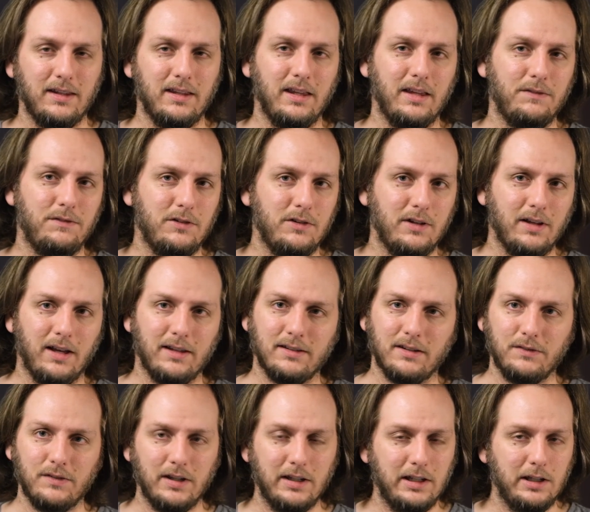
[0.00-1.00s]
If you guys
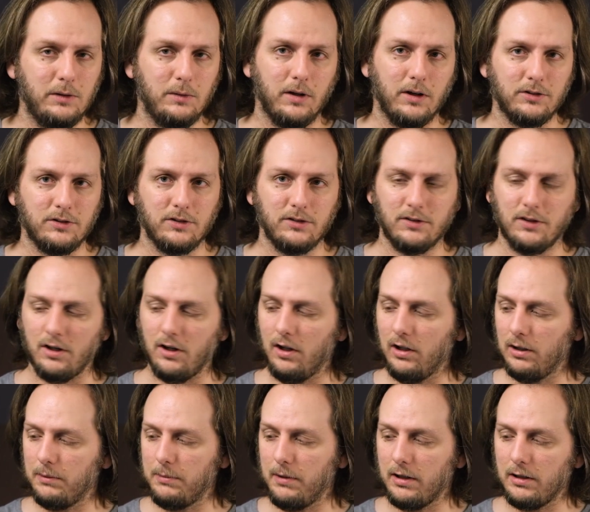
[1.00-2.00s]
have any questions at
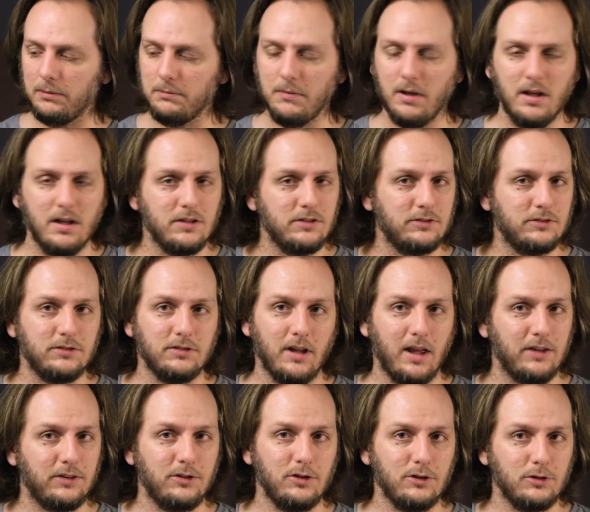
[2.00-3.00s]
all about them,
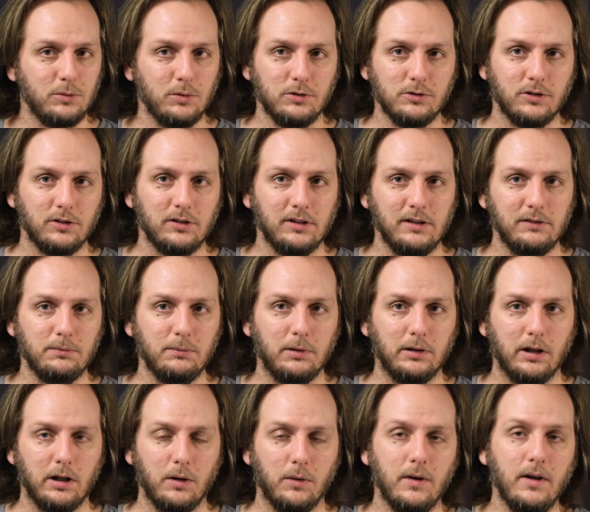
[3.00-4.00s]
as usual, just leave them
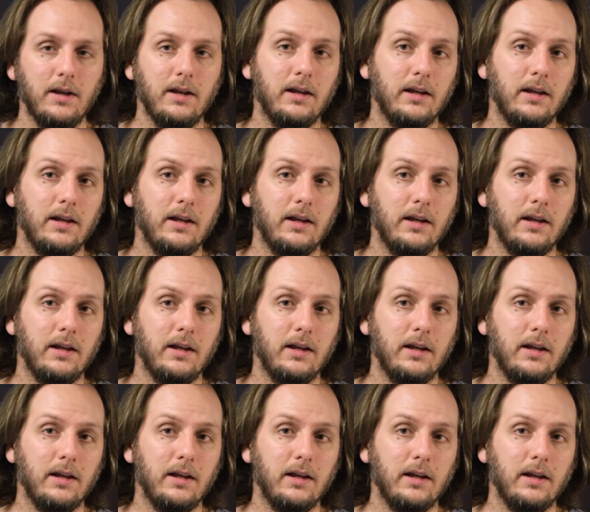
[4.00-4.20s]
below.